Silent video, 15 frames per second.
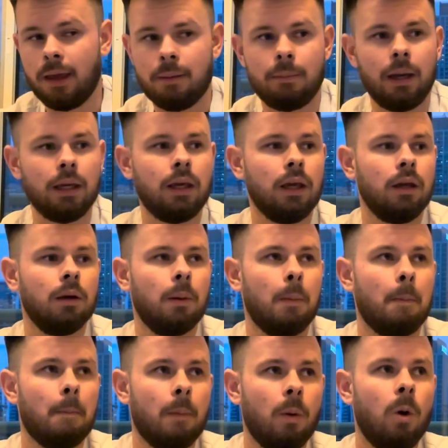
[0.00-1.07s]
making
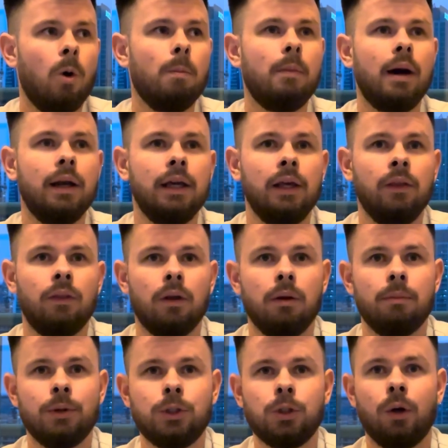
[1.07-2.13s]
more money than
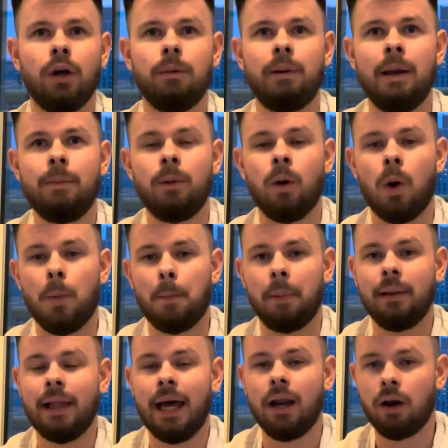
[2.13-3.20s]
majority of people on
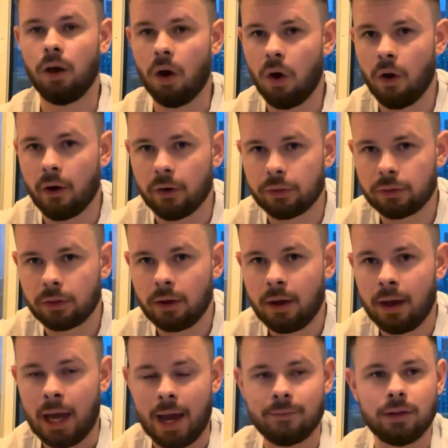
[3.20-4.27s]
planet Earth,
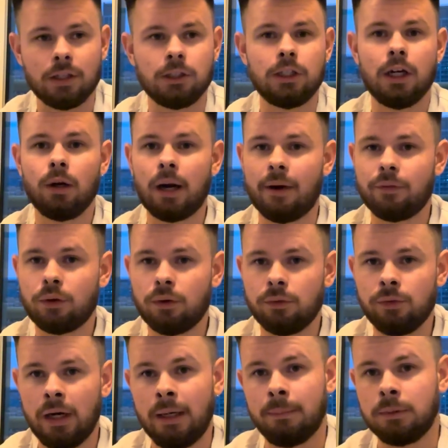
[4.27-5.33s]
having geographical
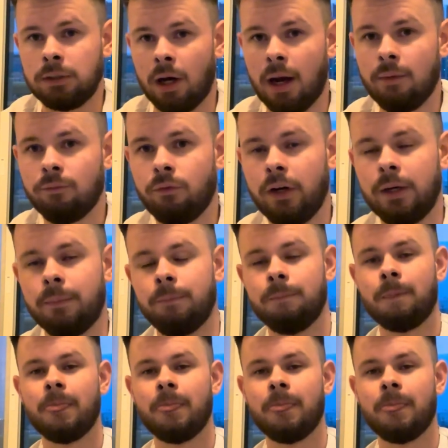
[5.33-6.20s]
freedom, time freedom,